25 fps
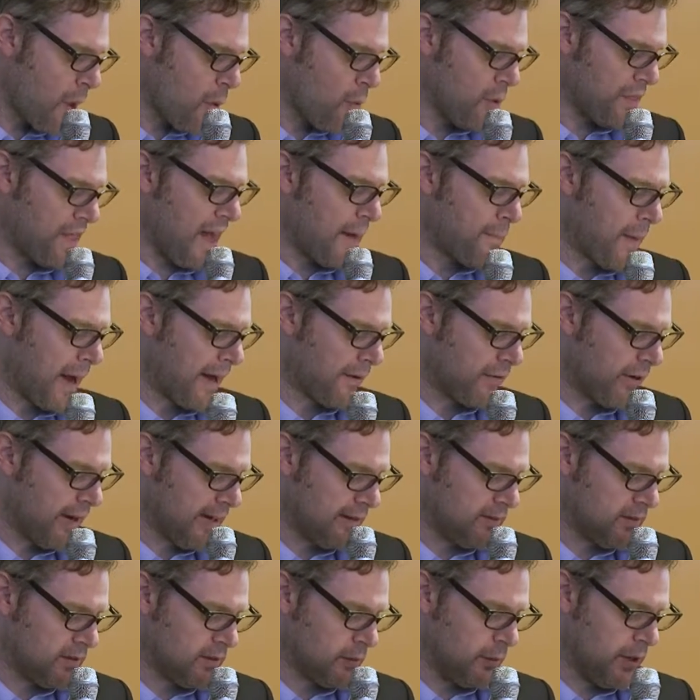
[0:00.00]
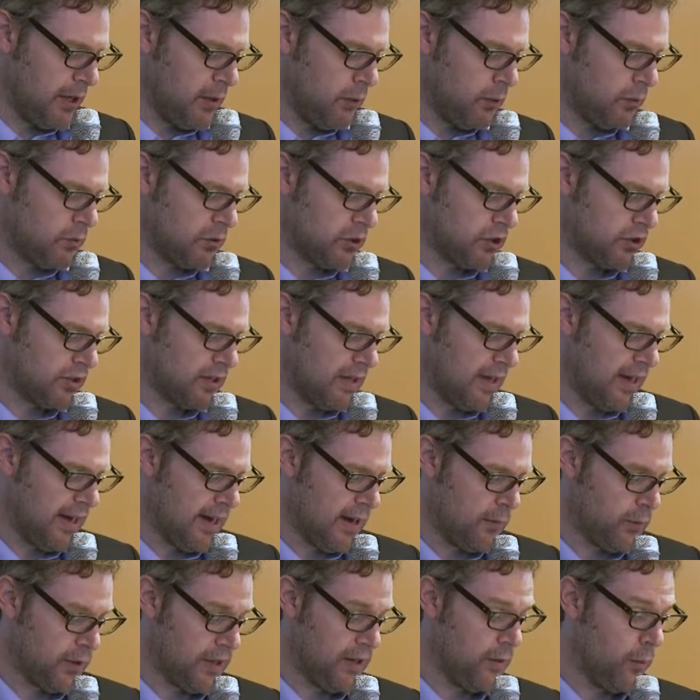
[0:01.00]
With that background, we launched,
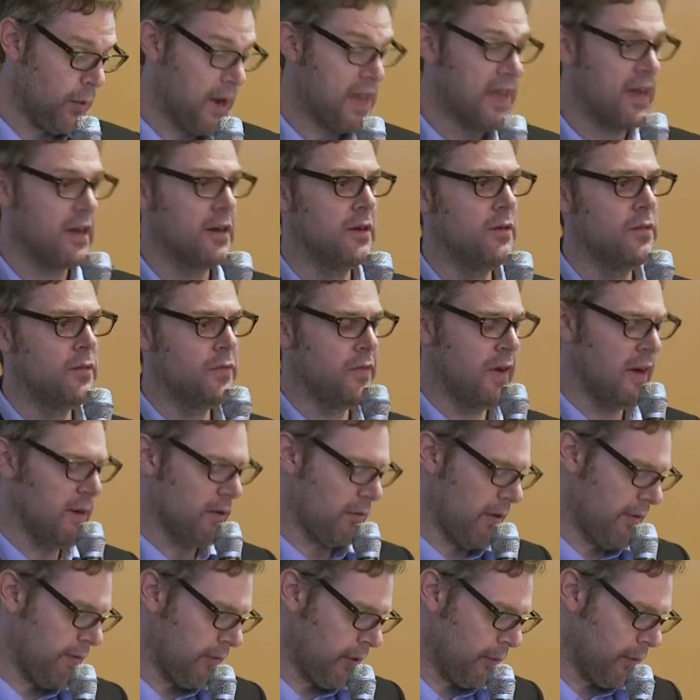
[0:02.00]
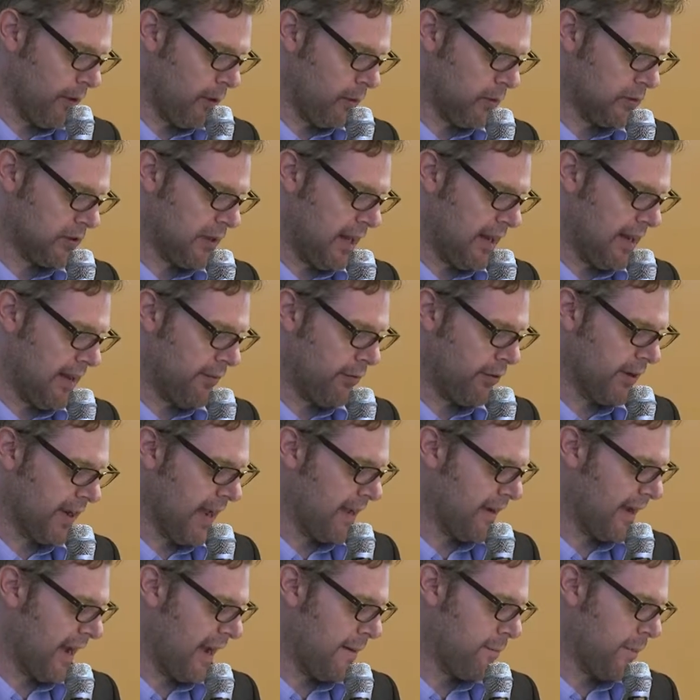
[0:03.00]
within a week of Grenfell, we launched our Never
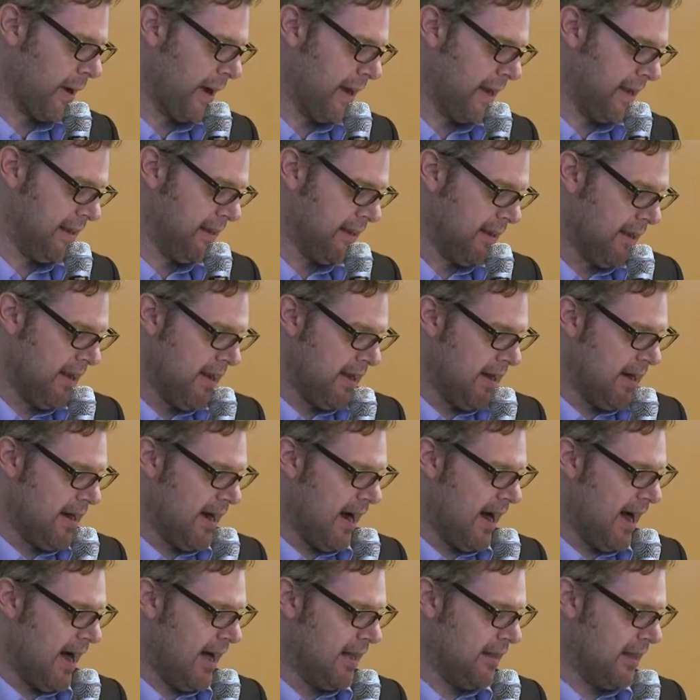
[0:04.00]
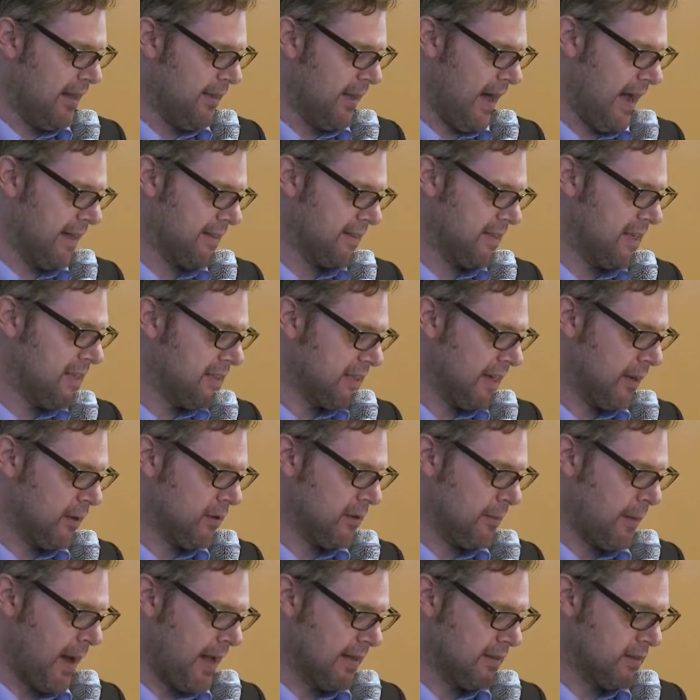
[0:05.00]
Again campaign, and that
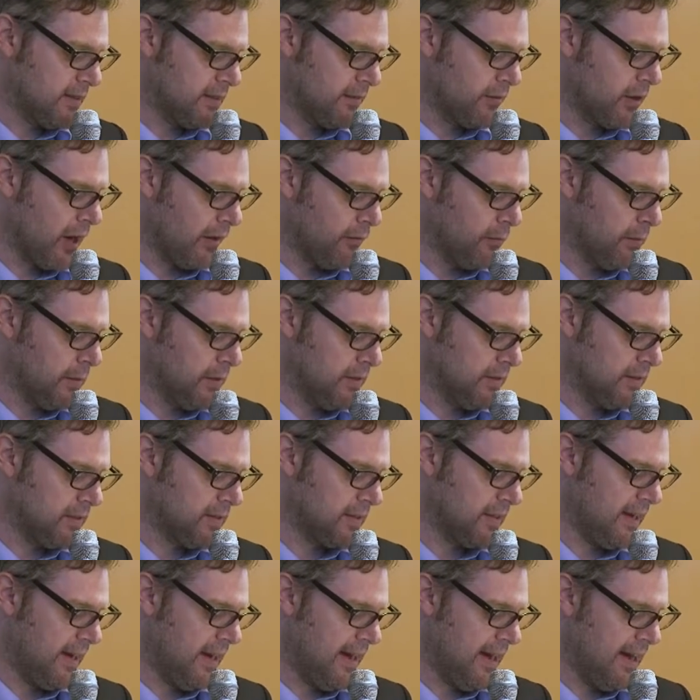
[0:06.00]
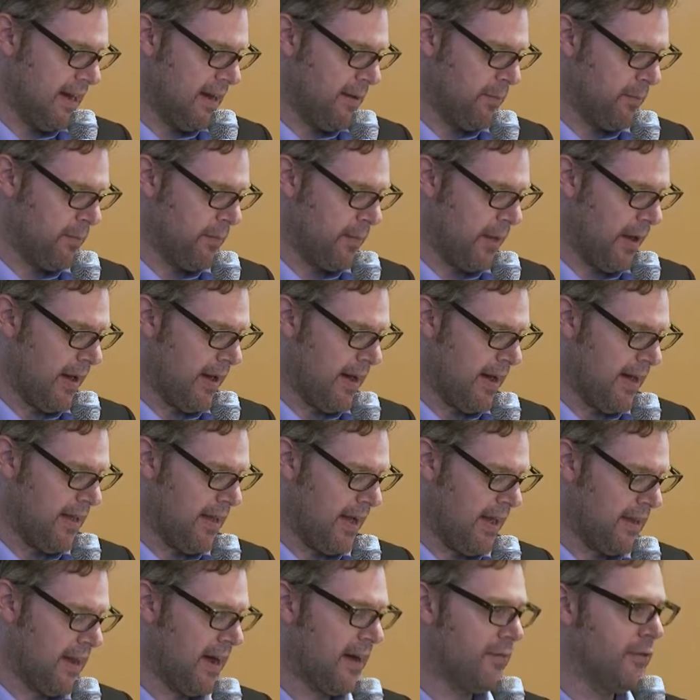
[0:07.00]
detailed demands of government and
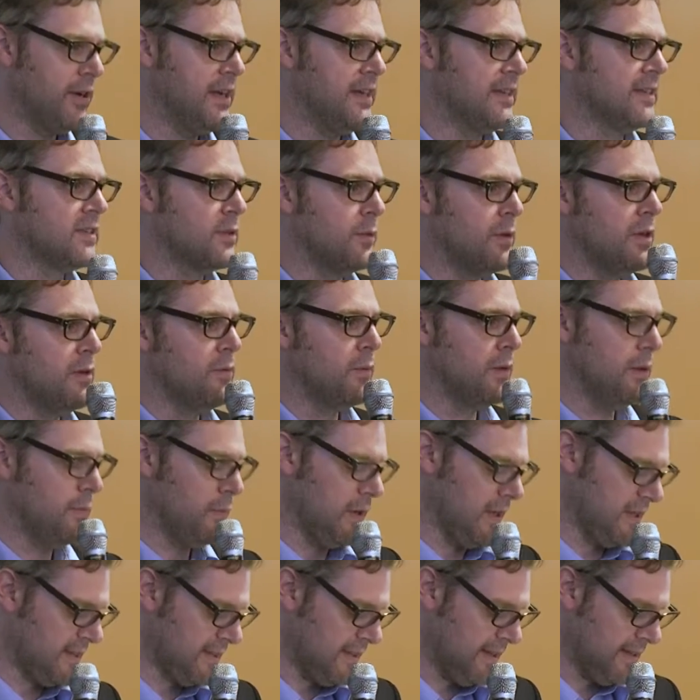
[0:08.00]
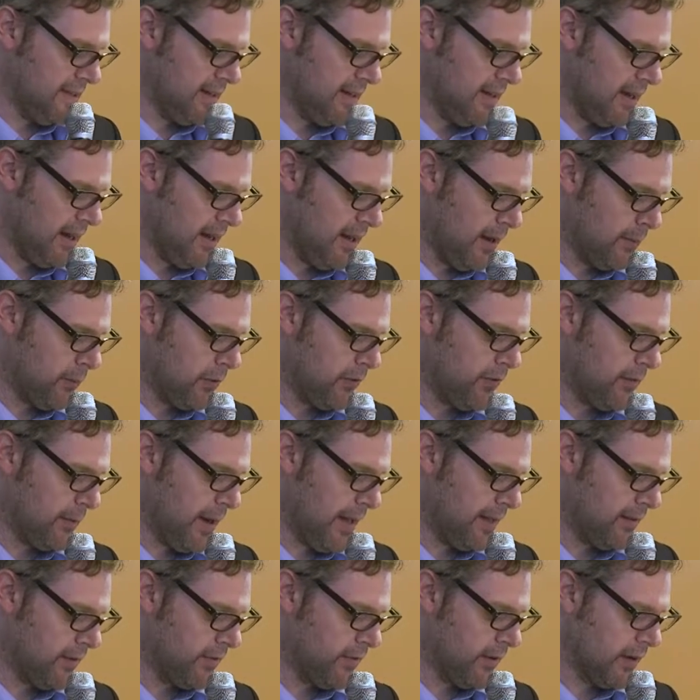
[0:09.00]
our readers. So we listed a number of
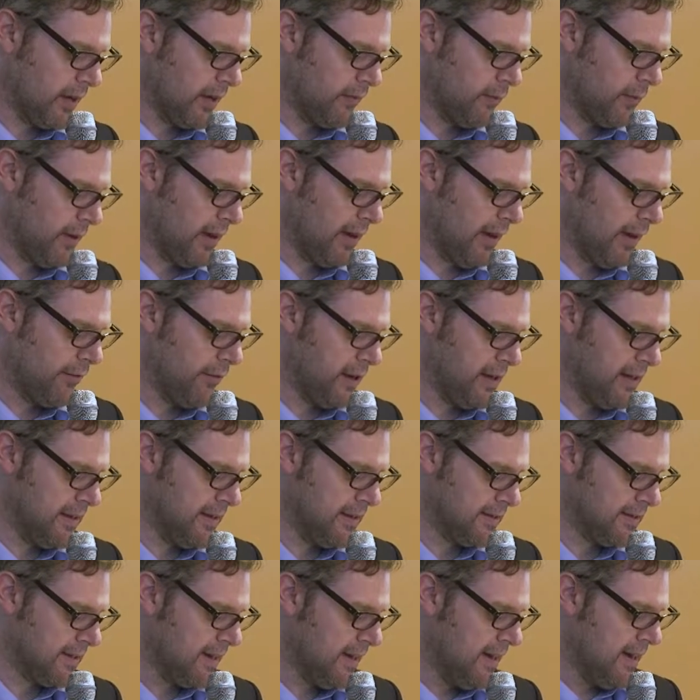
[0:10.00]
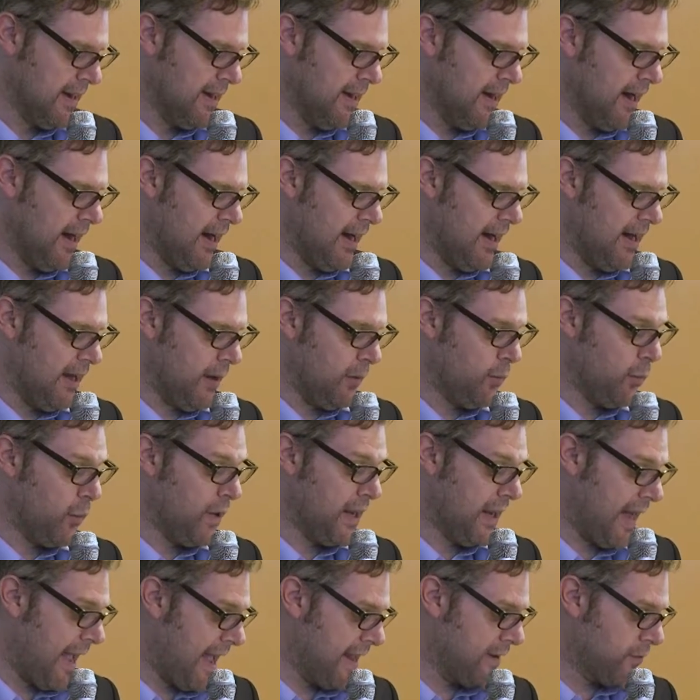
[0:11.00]
demands for government and our readers, and
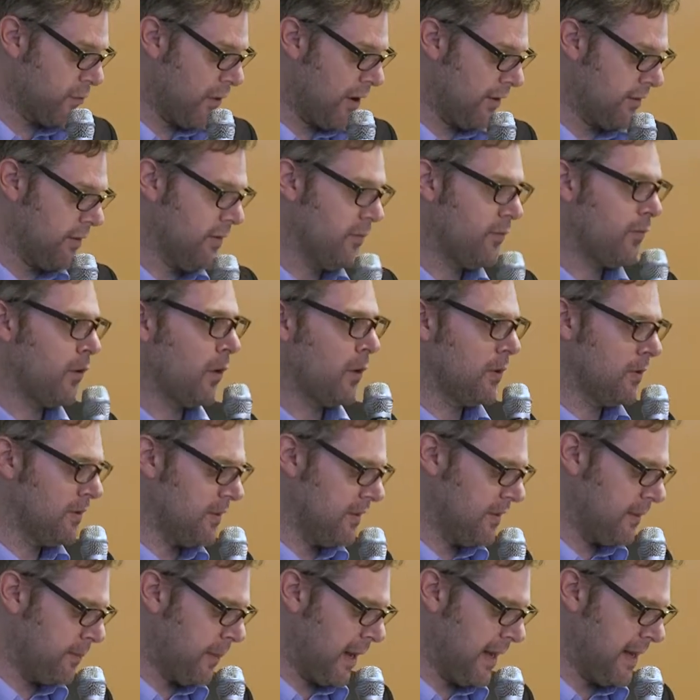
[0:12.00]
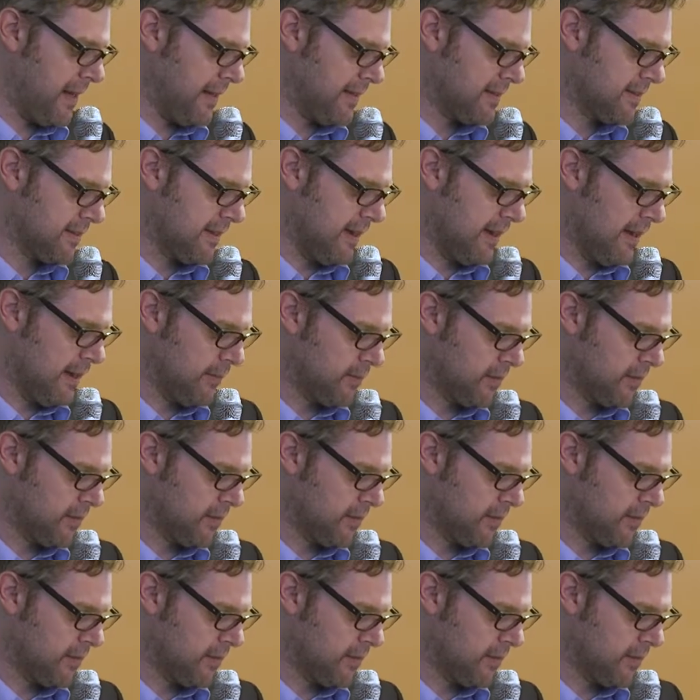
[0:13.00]
we led rather than followed the debate.